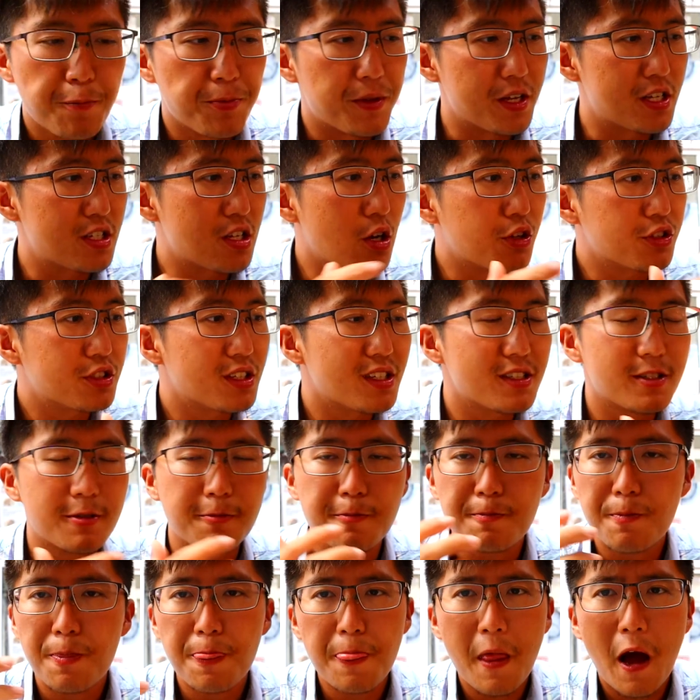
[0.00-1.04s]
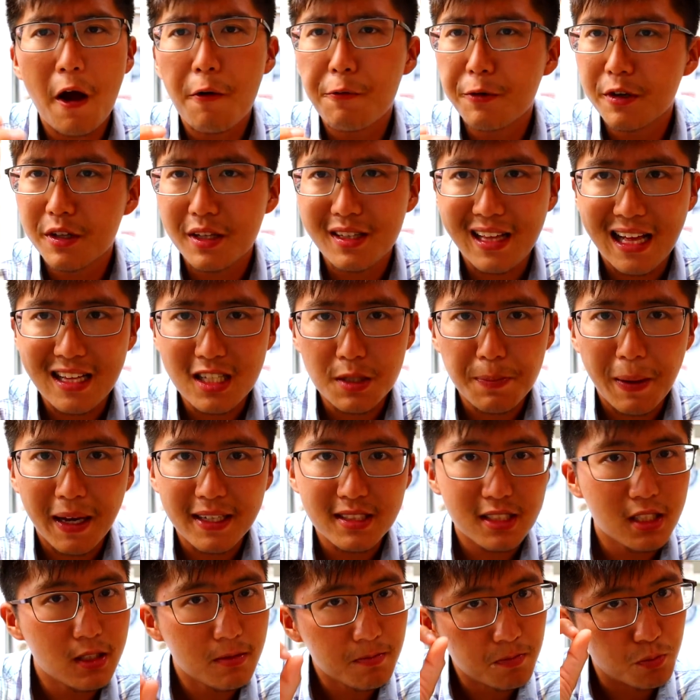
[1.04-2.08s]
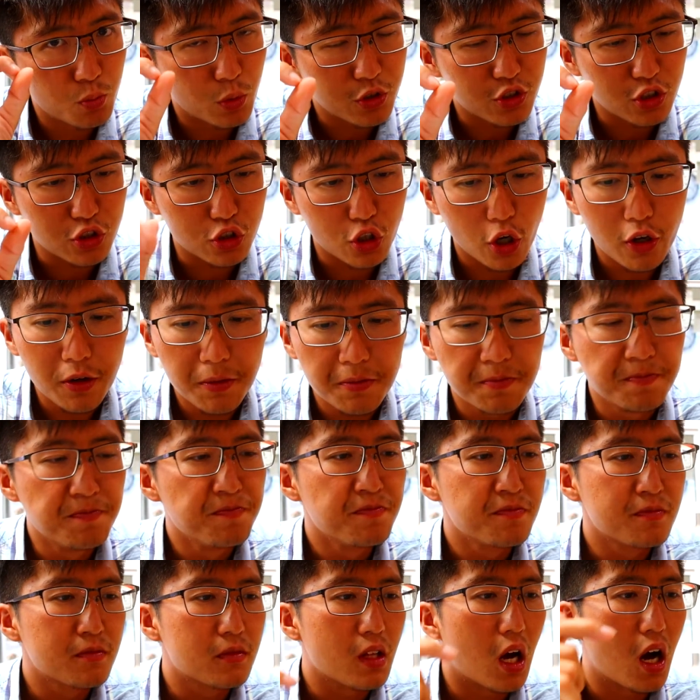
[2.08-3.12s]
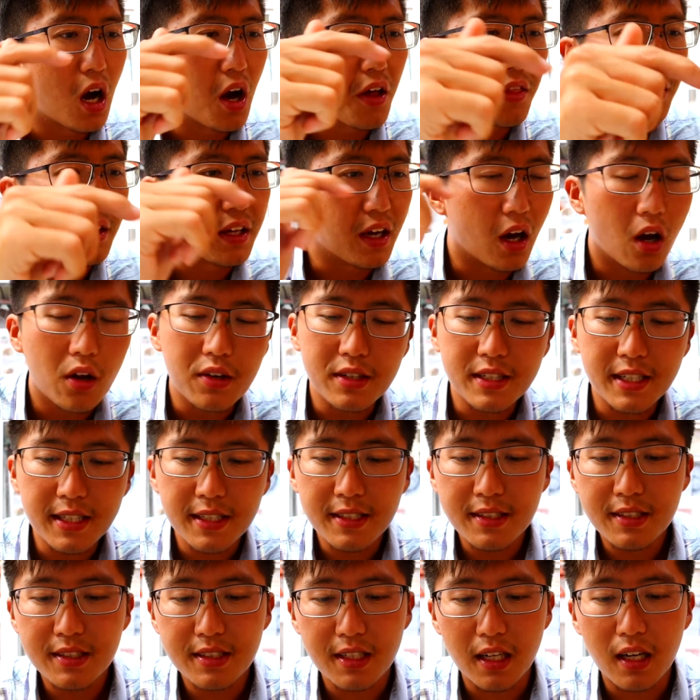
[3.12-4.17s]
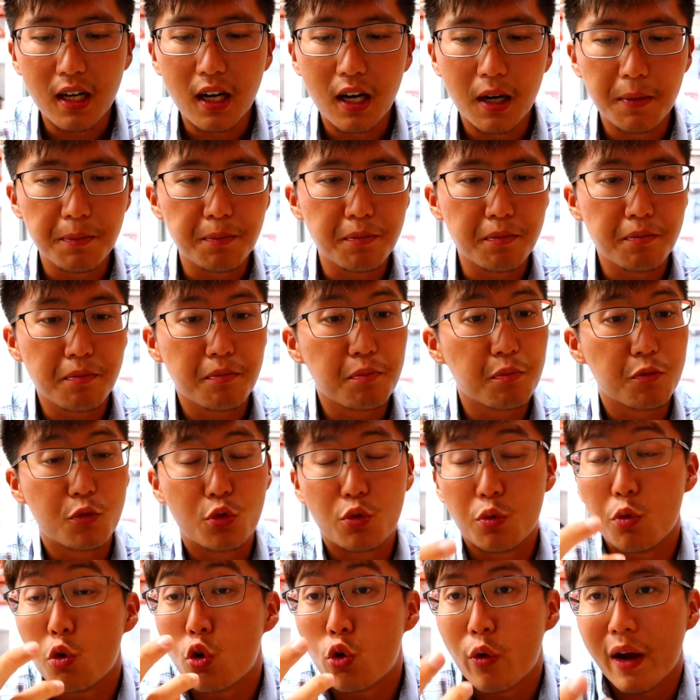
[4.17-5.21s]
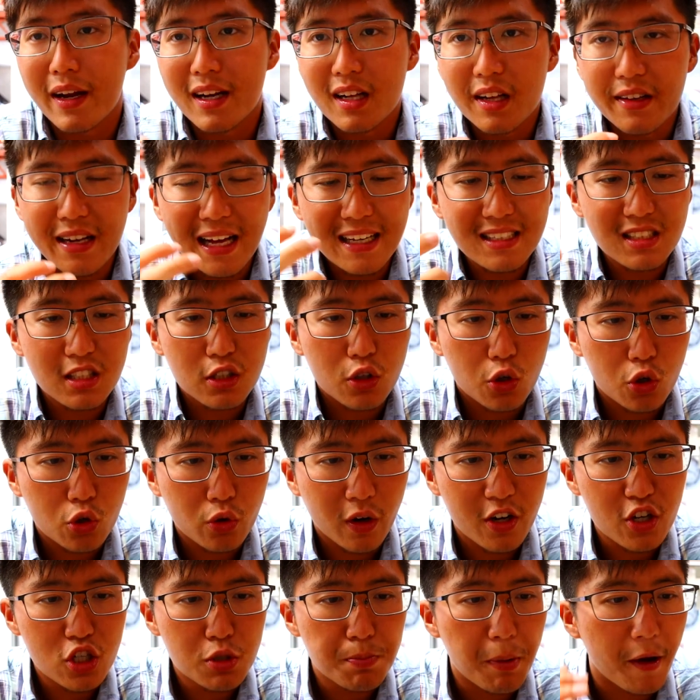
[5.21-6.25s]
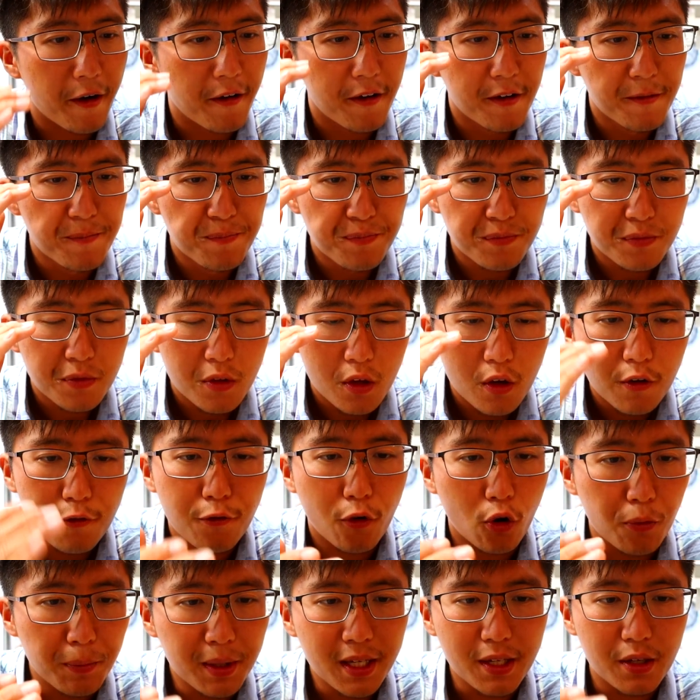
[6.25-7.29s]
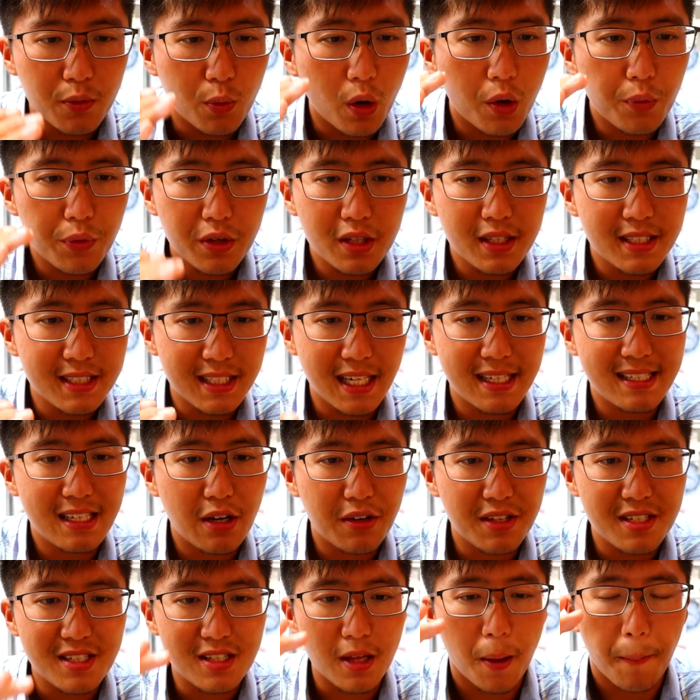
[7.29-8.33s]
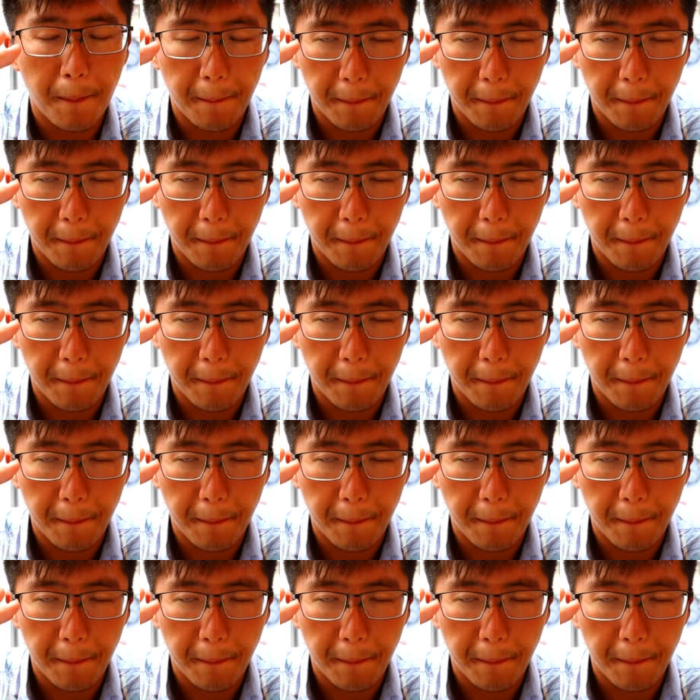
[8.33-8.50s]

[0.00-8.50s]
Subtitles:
The salsa's not really that spicy, which is good. The onions create a nice little crunch, but for me, what really stands out is the